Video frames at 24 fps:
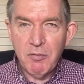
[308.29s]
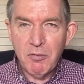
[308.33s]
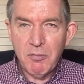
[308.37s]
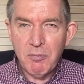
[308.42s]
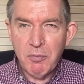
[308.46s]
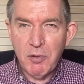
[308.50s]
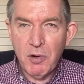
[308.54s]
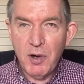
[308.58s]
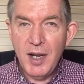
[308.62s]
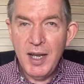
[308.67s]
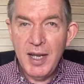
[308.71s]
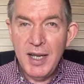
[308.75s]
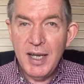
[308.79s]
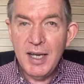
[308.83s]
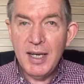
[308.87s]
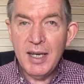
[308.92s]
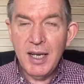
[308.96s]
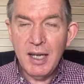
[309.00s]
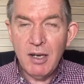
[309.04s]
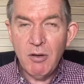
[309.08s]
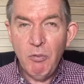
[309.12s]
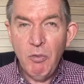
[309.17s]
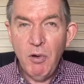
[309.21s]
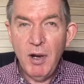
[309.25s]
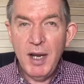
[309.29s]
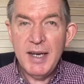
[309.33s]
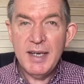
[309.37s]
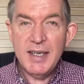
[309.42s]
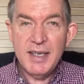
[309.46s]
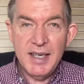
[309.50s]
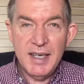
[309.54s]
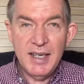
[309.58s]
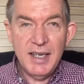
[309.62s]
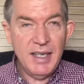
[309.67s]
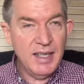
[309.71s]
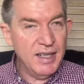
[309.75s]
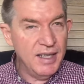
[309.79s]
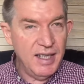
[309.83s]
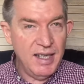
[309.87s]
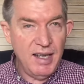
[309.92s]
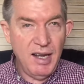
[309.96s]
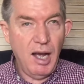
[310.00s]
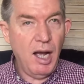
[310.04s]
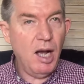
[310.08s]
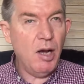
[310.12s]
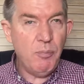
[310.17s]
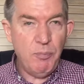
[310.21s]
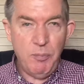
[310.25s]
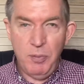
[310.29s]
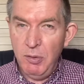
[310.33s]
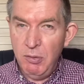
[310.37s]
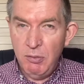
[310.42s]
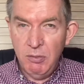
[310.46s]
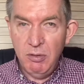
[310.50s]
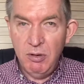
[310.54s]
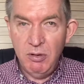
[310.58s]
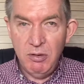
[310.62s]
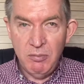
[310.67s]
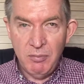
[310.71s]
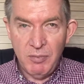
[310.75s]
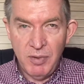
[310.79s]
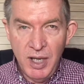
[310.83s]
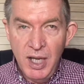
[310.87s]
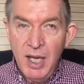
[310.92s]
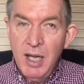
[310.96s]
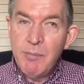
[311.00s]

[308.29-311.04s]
praying and waiting in the upper room